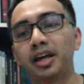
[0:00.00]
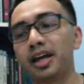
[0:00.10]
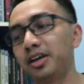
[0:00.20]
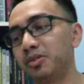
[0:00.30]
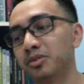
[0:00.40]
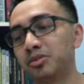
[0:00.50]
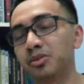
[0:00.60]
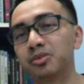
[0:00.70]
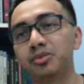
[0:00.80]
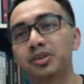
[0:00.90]
and
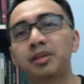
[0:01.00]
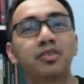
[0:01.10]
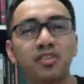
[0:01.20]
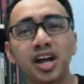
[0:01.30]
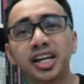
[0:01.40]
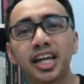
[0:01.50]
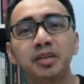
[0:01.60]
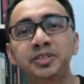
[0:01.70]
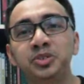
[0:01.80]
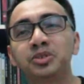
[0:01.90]
also a number of other
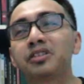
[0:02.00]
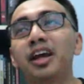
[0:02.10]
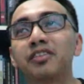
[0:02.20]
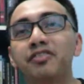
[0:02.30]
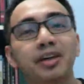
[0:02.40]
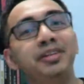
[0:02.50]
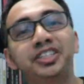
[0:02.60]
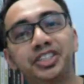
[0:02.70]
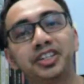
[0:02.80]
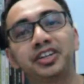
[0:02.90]
game shows like Family
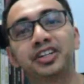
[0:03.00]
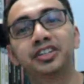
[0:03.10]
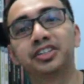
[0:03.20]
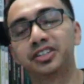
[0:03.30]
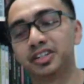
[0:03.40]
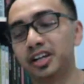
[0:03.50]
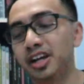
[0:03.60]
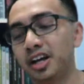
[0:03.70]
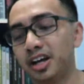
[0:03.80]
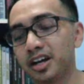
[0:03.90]
Cheerier,
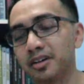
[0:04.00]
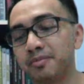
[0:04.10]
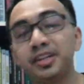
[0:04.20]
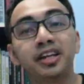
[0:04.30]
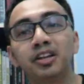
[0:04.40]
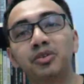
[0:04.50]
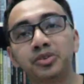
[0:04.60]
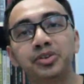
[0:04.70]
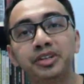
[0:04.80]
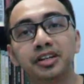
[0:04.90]
Deal or
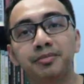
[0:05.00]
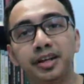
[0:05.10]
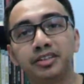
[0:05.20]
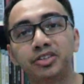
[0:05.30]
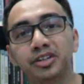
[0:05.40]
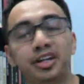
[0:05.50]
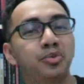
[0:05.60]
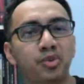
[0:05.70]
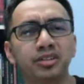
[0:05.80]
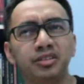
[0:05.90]
No Deal Malaysia.
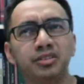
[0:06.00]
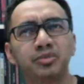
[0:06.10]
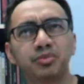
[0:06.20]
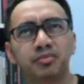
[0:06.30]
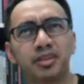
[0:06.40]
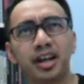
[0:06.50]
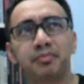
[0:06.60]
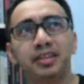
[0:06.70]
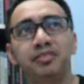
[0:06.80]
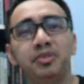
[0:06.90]
That one I
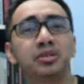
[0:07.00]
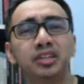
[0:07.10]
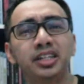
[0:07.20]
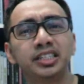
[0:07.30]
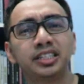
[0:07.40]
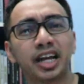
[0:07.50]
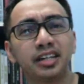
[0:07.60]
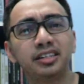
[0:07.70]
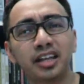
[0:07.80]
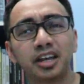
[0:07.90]
believe was in
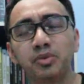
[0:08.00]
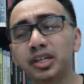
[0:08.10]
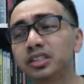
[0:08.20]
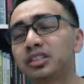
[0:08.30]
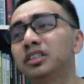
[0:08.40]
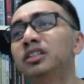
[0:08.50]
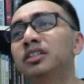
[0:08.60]
Chinese language.